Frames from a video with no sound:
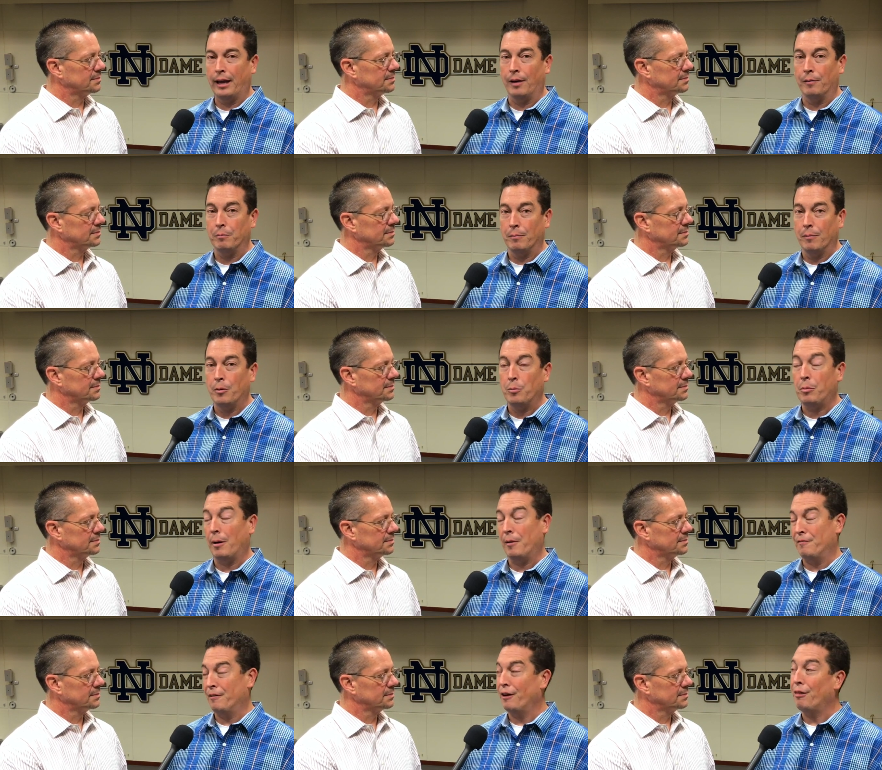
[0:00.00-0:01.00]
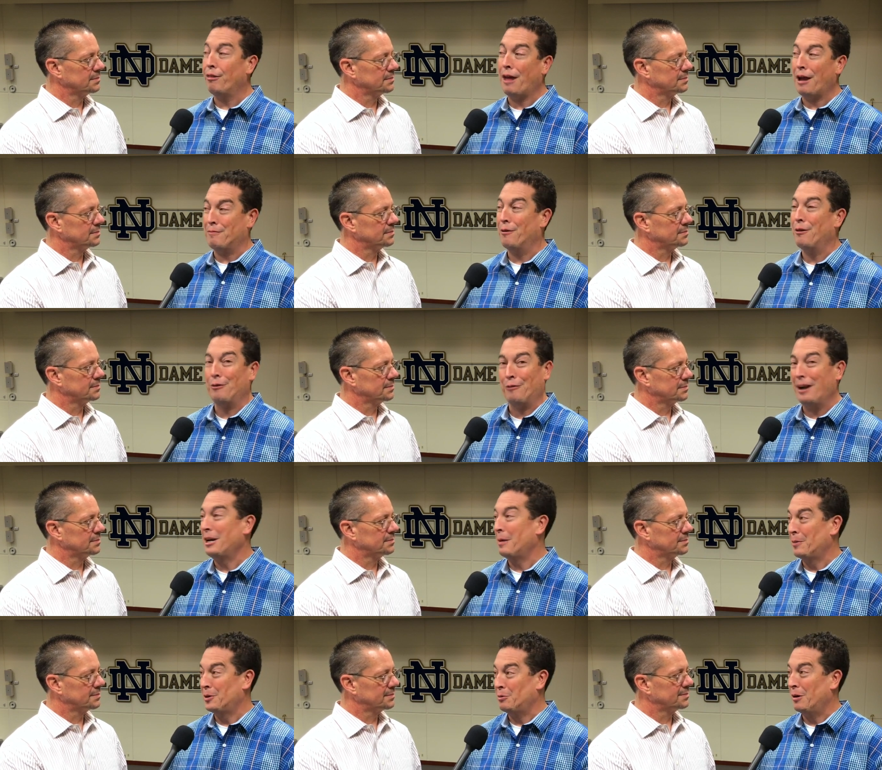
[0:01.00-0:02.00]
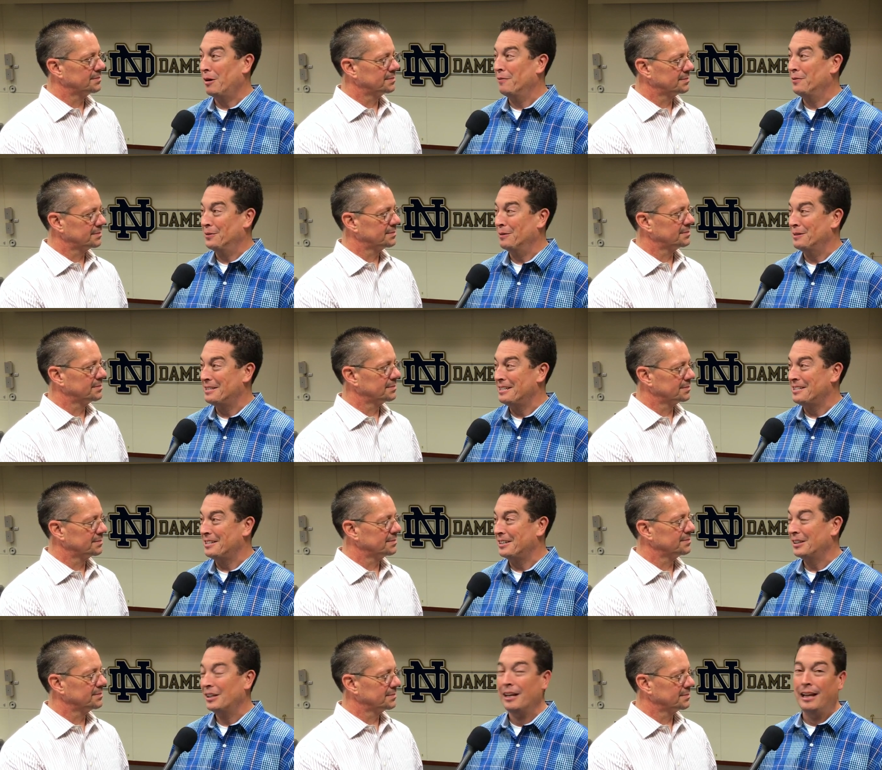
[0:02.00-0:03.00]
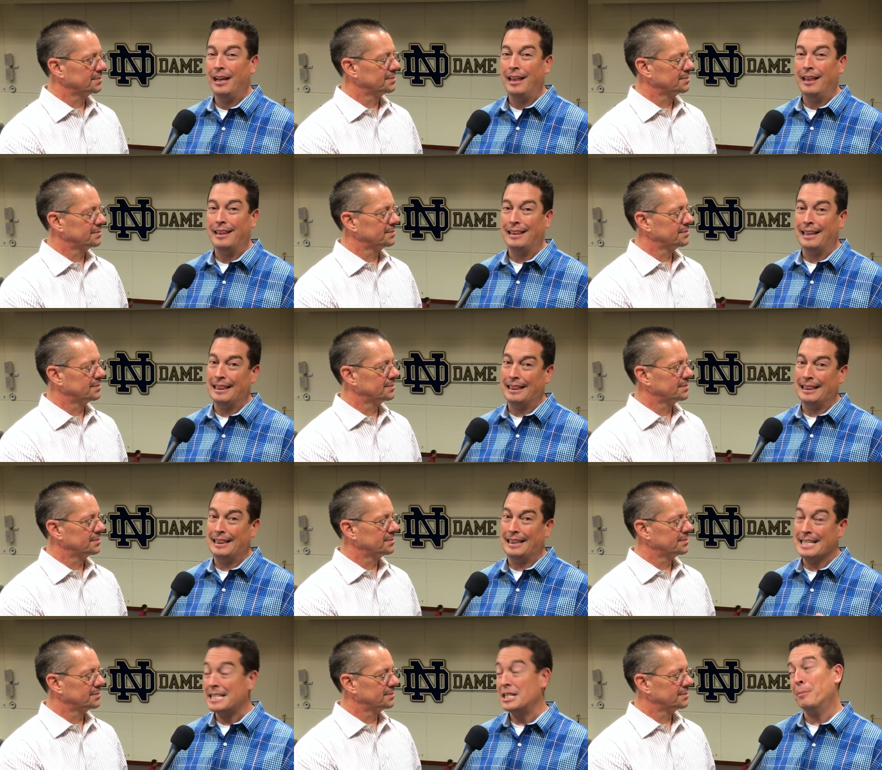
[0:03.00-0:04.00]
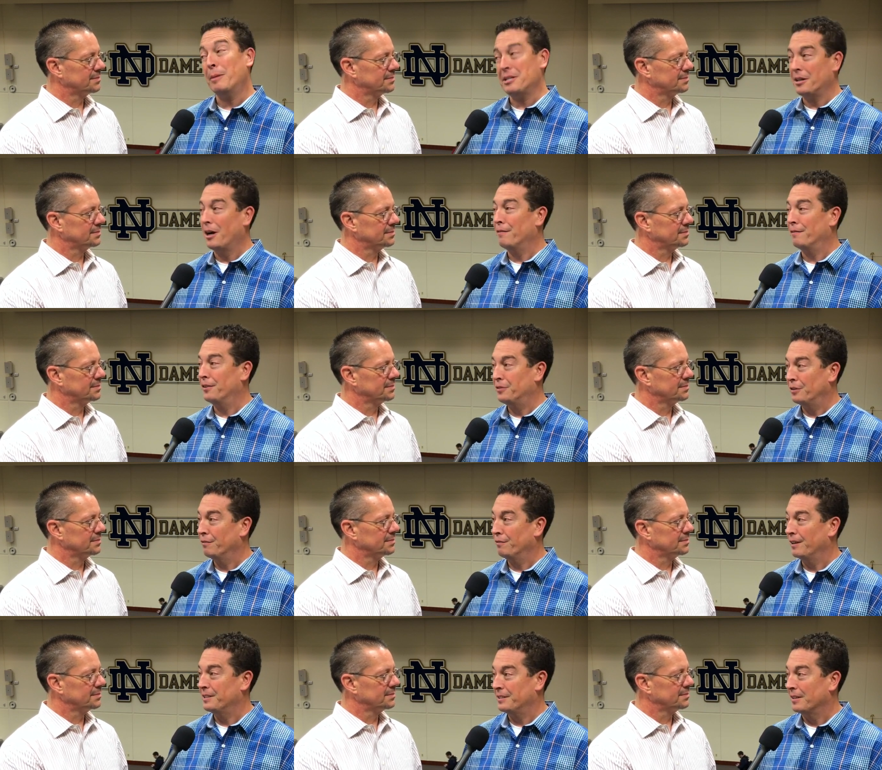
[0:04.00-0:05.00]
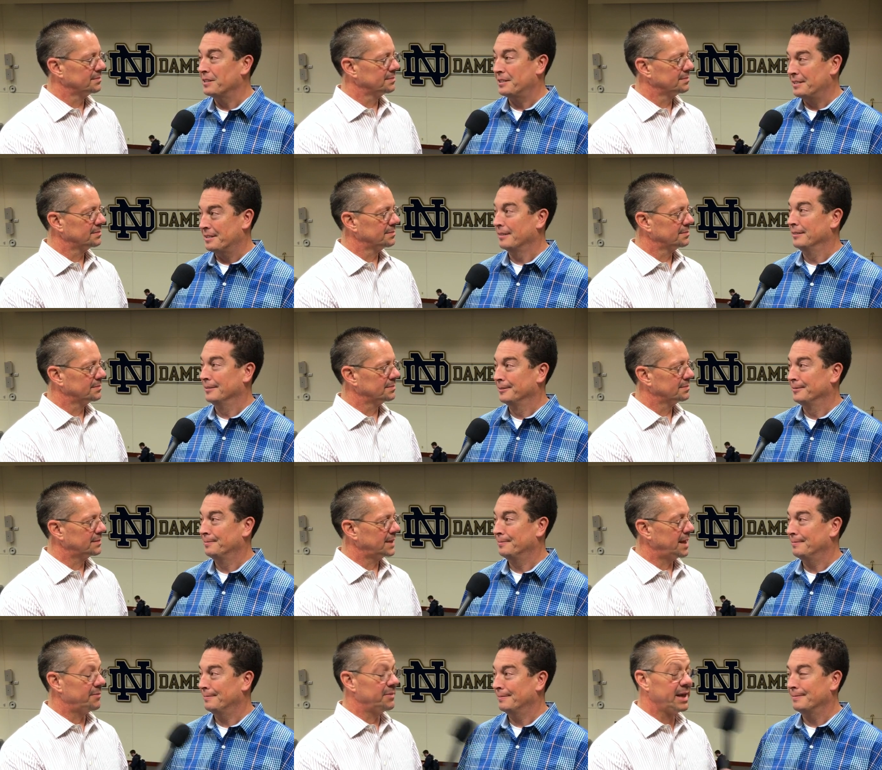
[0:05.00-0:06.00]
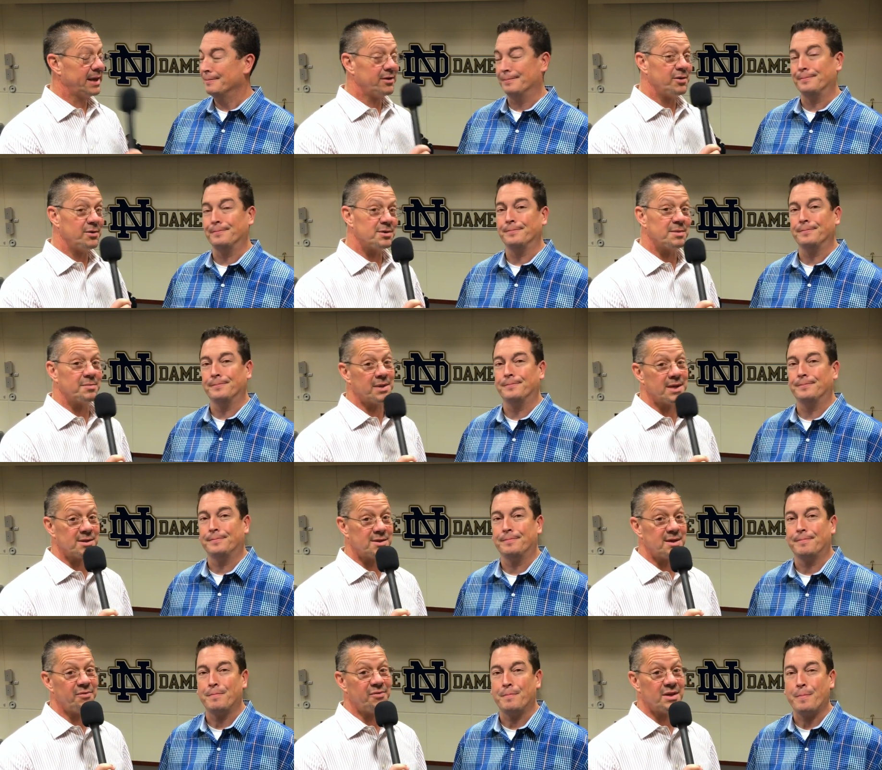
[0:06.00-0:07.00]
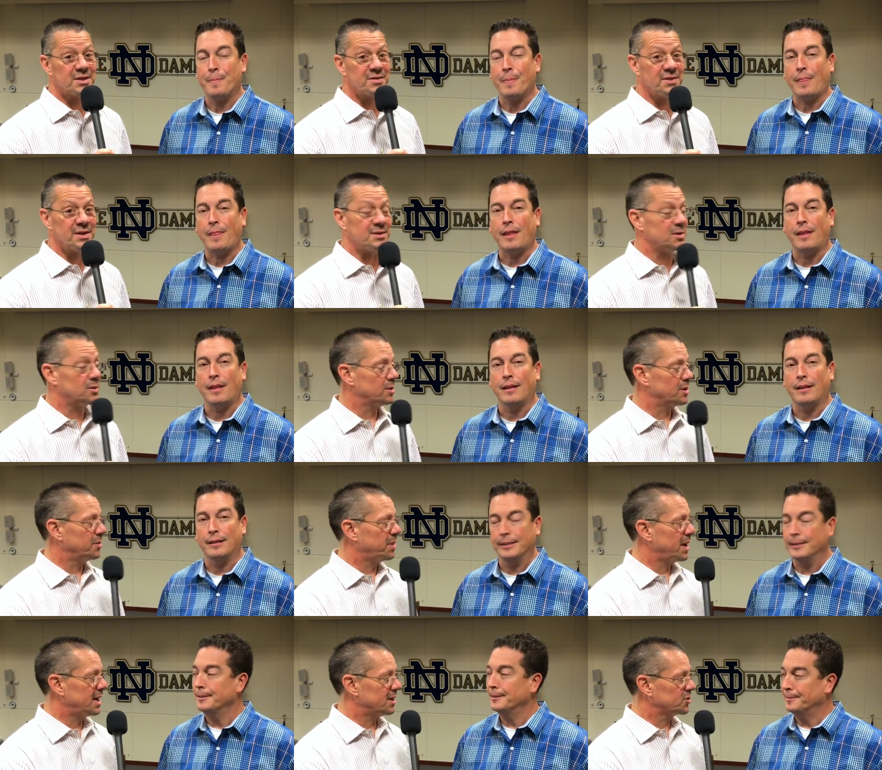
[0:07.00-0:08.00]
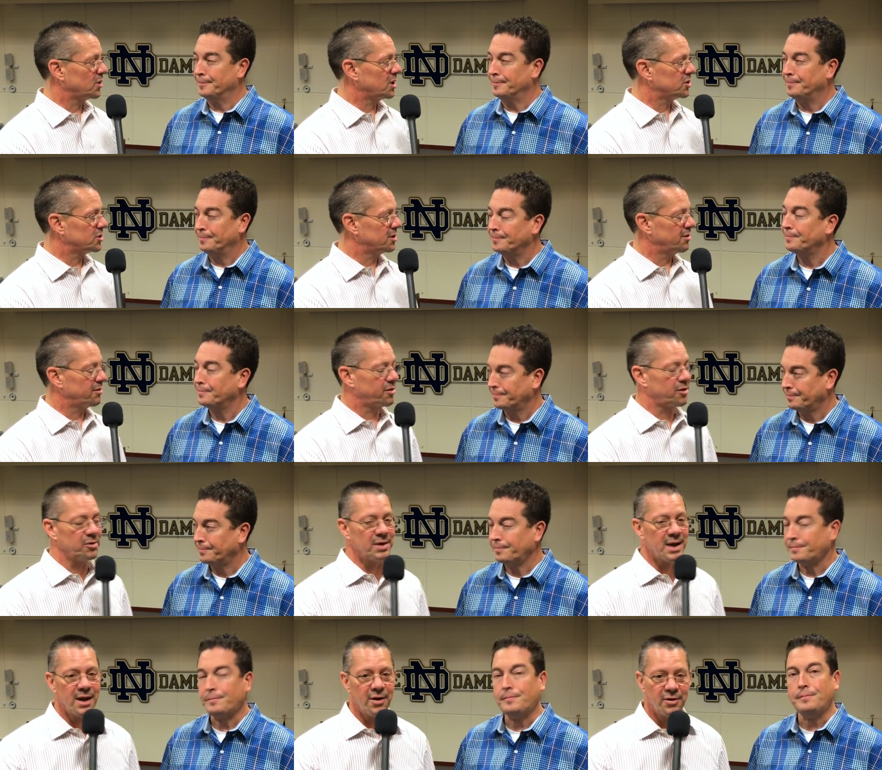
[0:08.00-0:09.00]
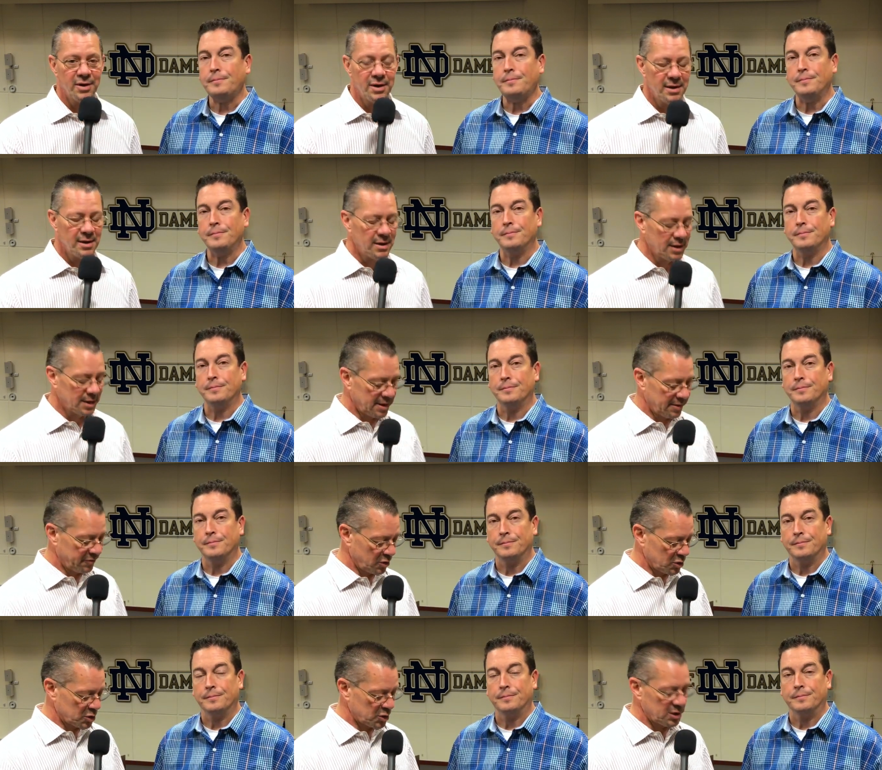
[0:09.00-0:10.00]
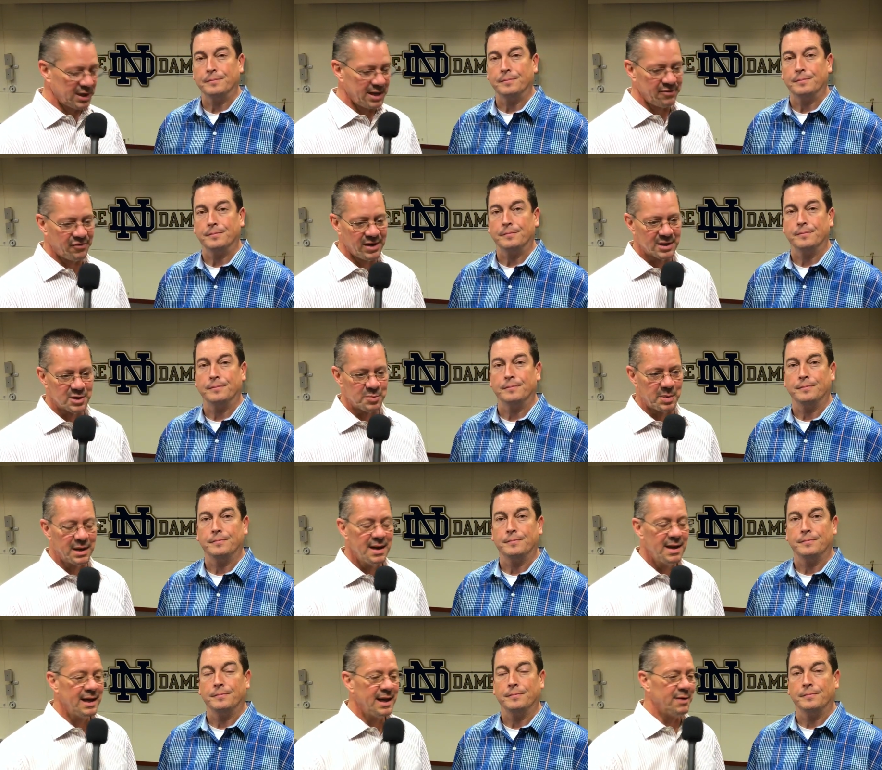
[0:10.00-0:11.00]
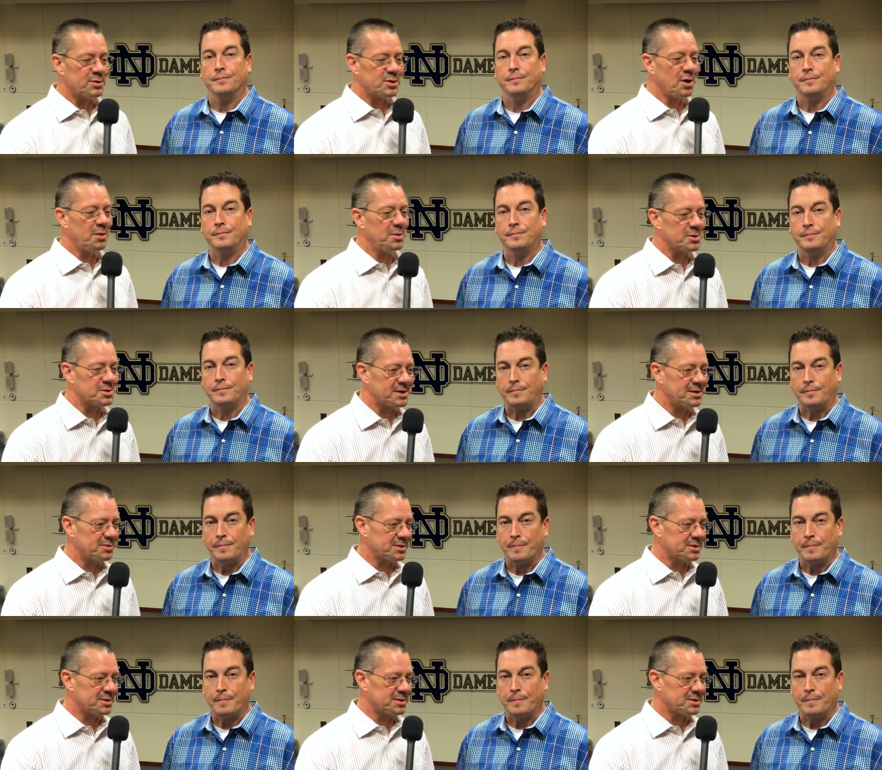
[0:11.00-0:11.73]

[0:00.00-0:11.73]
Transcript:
Speaker 1: out, probably very thankful they're ranked number 12, so it's easier. That this is the best offense you have faced all season.
Speaker 2: Yeah, and they can do some things defensively too with their pass rush and their third down conversion defense. But it was almost it